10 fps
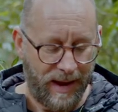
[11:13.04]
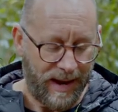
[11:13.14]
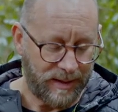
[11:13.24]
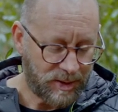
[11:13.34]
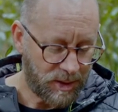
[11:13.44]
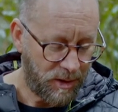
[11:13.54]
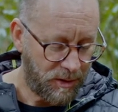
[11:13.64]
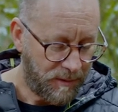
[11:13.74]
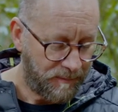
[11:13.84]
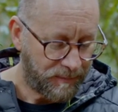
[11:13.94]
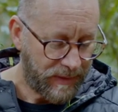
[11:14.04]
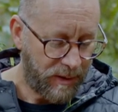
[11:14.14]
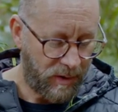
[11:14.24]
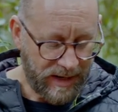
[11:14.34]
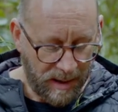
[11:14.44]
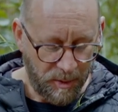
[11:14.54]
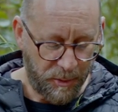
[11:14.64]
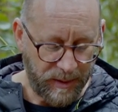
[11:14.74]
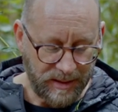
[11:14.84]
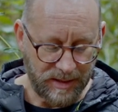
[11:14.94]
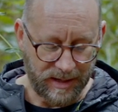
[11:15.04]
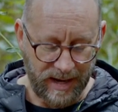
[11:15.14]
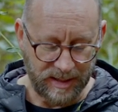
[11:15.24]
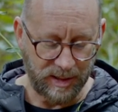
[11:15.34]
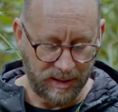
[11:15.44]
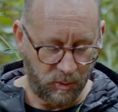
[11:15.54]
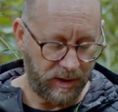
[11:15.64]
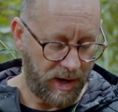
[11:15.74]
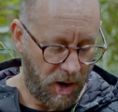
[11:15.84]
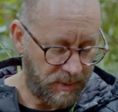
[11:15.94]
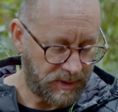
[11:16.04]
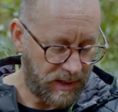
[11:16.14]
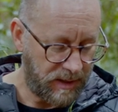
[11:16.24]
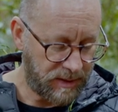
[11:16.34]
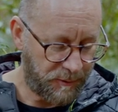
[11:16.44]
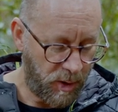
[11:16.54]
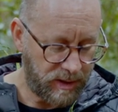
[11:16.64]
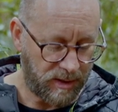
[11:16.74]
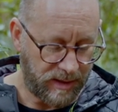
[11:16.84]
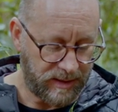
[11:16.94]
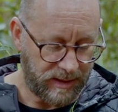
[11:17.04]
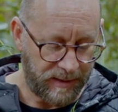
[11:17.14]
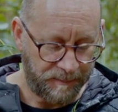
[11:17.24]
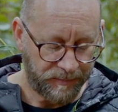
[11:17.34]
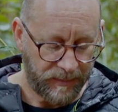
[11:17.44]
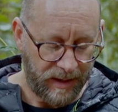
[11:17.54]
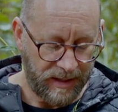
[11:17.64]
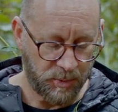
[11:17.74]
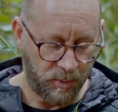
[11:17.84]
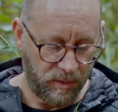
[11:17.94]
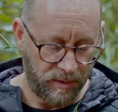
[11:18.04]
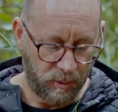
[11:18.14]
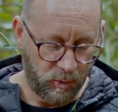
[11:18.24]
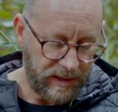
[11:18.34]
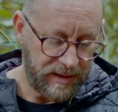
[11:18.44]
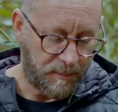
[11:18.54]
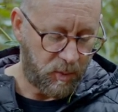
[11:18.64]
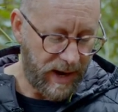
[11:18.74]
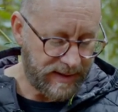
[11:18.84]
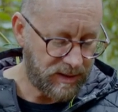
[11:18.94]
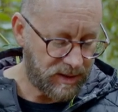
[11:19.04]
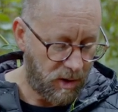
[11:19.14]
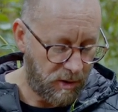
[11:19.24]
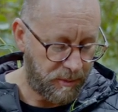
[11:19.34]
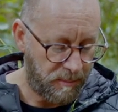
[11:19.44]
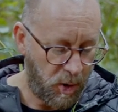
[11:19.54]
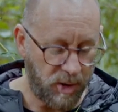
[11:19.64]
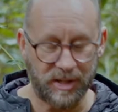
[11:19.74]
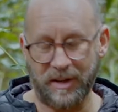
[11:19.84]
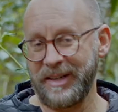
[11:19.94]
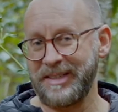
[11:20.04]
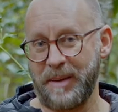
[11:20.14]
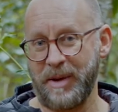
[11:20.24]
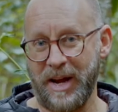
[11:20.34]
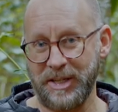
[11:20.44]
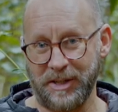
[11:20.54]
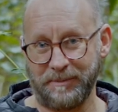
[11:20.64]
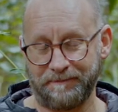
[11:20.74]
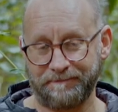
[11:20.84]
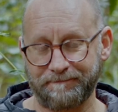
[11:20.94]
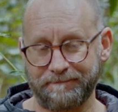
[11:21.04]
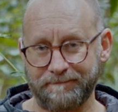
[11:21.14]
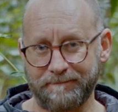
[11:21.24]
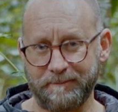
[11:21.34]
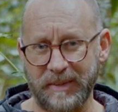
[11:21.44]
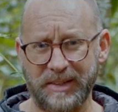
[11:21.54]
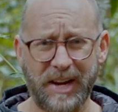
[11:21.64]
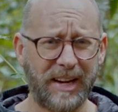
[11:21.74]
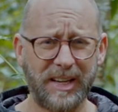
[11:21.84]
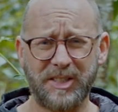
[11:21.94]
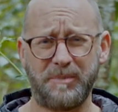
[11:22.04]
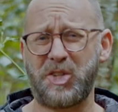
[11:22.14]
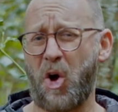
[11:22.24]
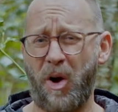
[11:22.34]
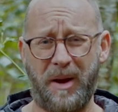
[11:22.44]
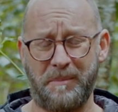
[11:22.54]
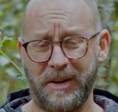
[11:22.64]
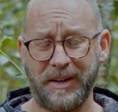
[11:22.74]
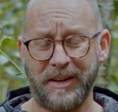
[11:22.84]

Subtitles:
And so there are a couple of things that can actually really help us. And this first idea is really the practice of personal examination, taking some time